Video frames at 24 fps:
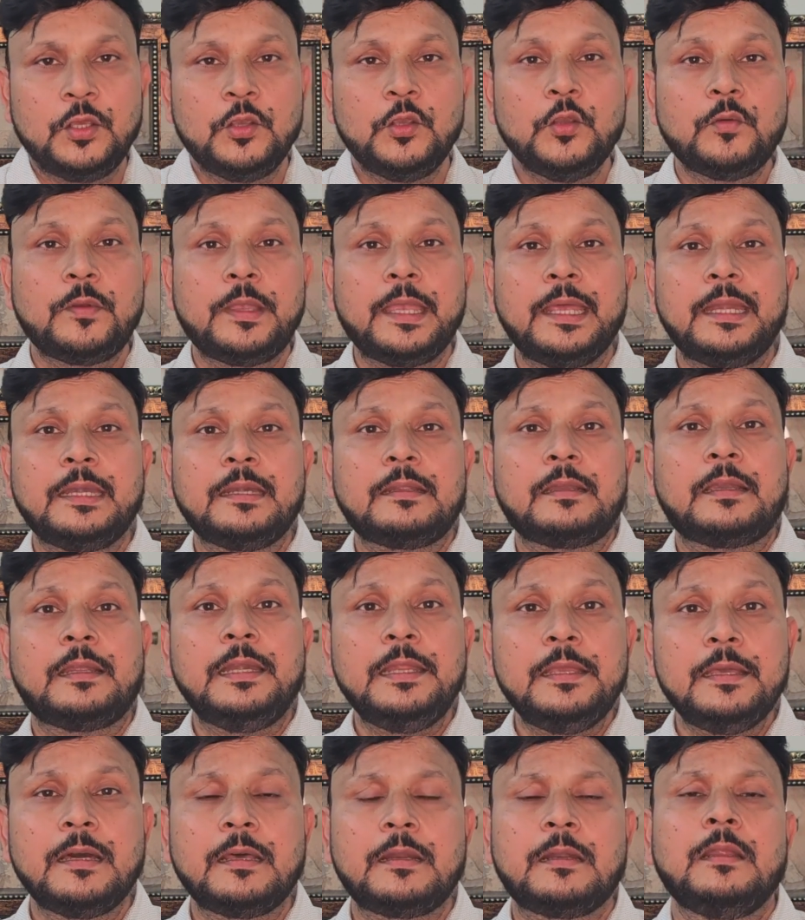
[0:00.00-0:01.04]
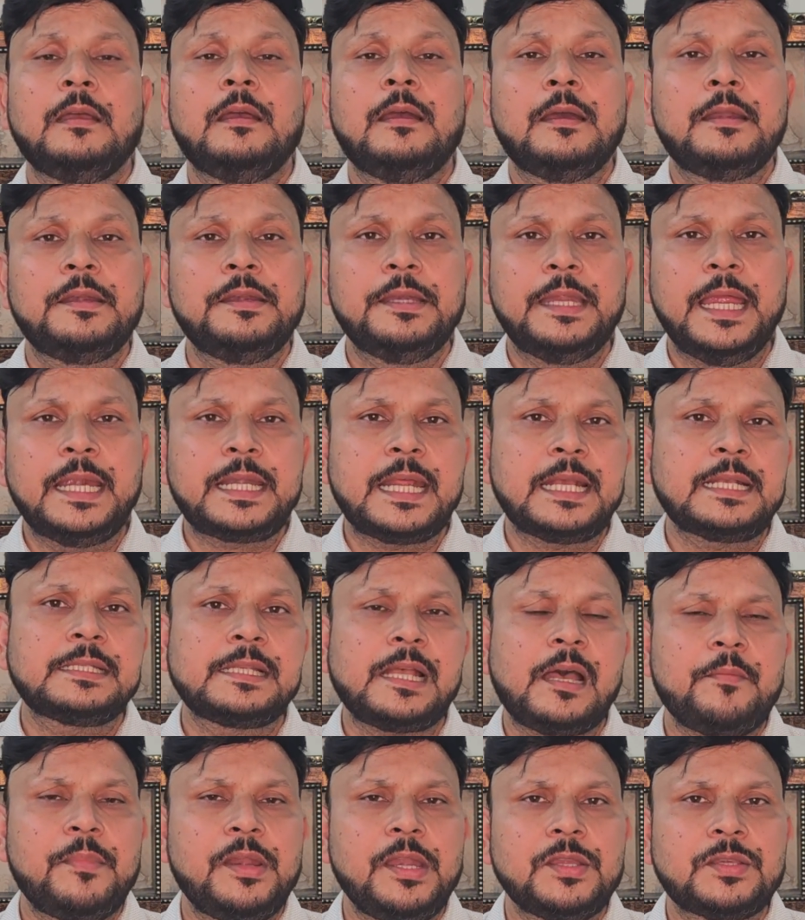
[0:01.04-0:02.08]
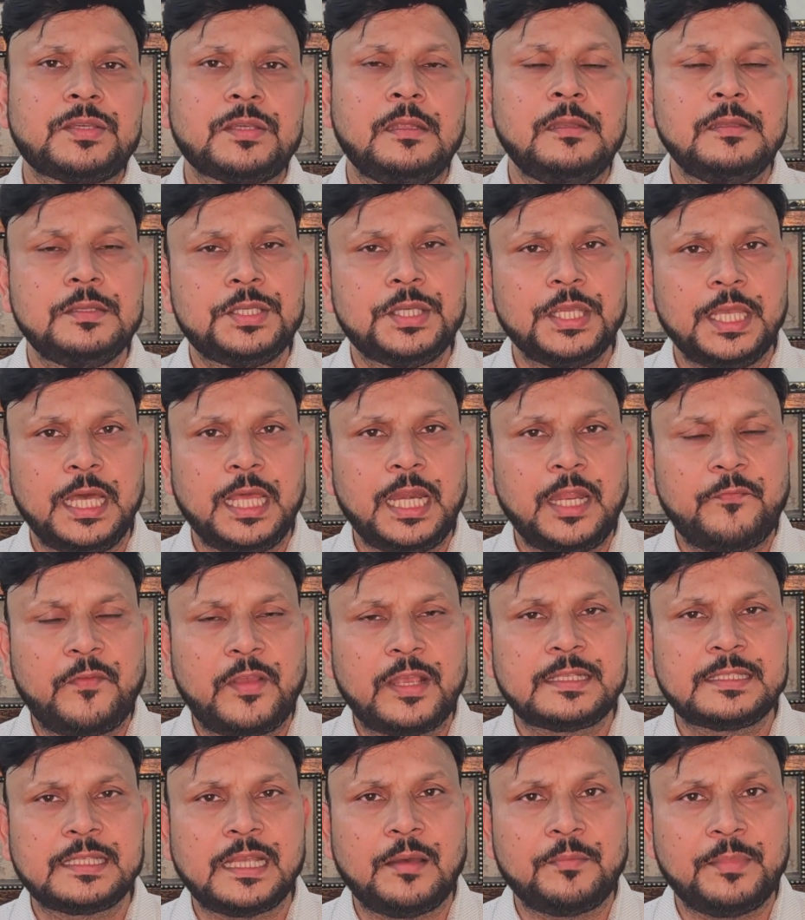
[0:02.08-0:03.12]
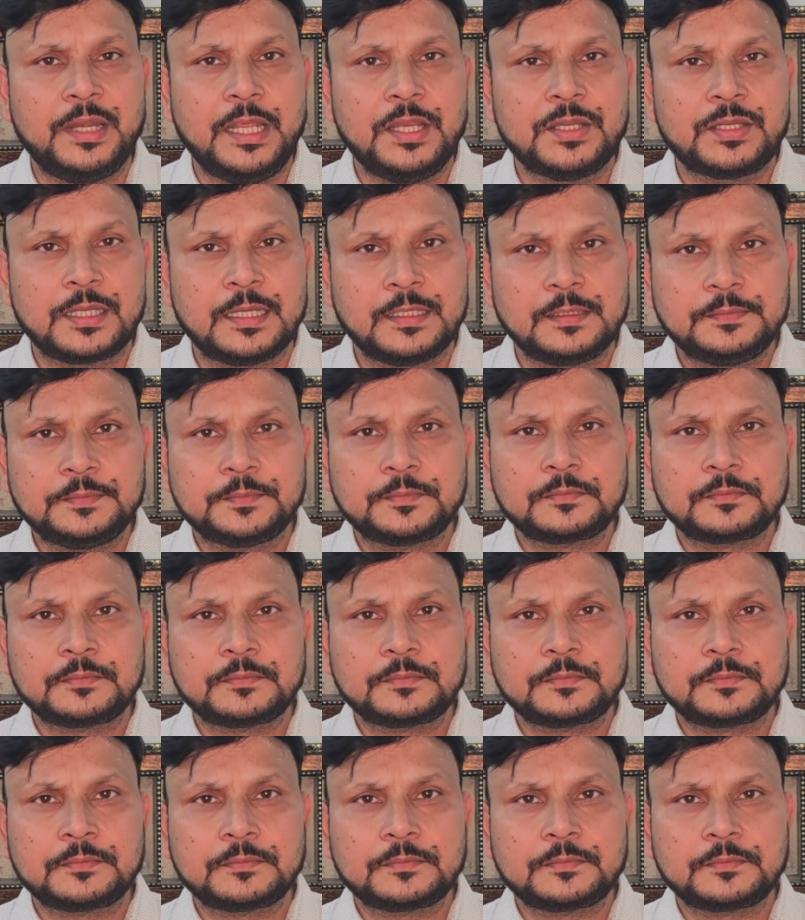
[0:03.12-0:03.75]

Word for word: You can clear N E T examination, J R F examination,